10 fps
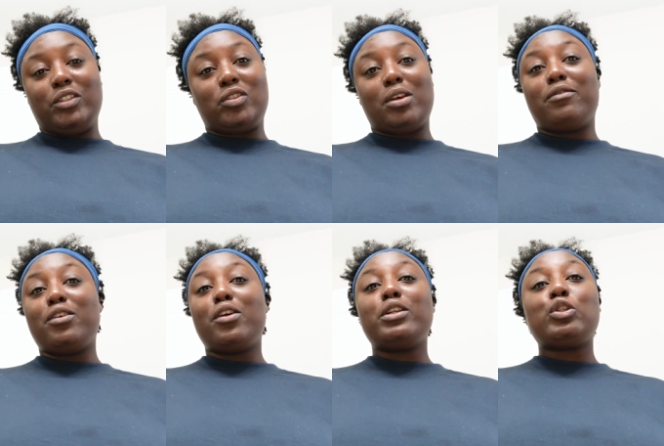So if
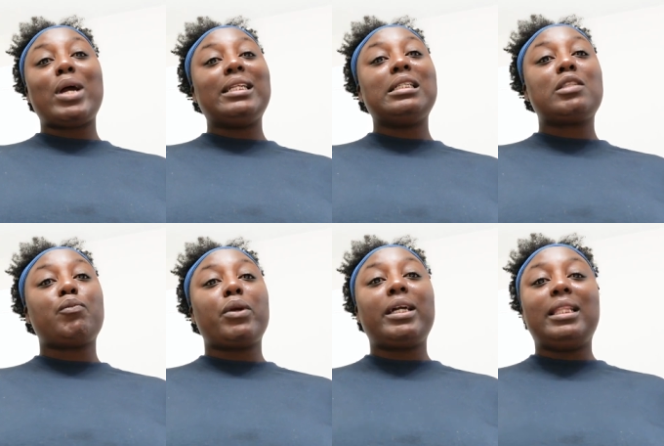you're trying to
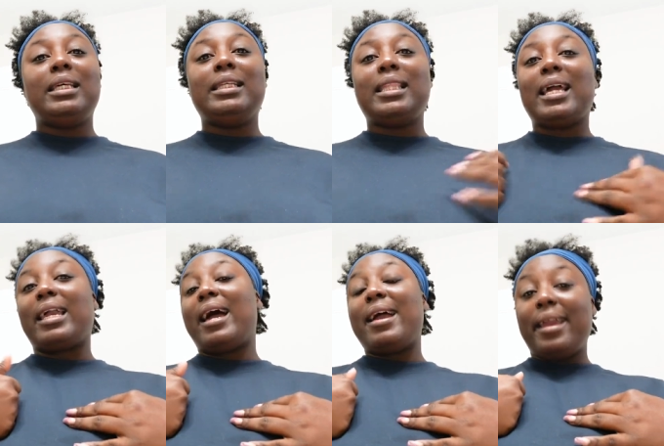spring clean like
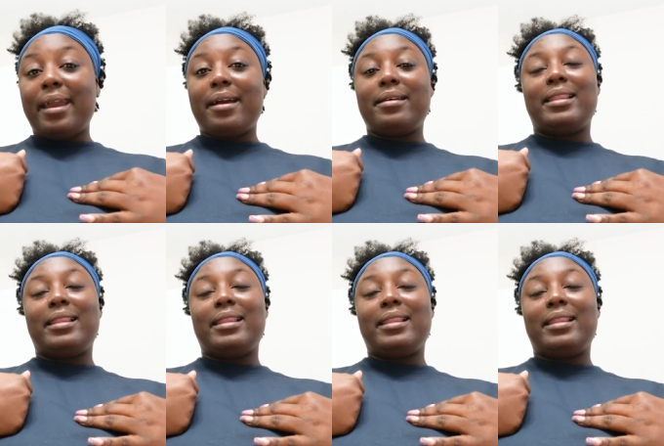I am,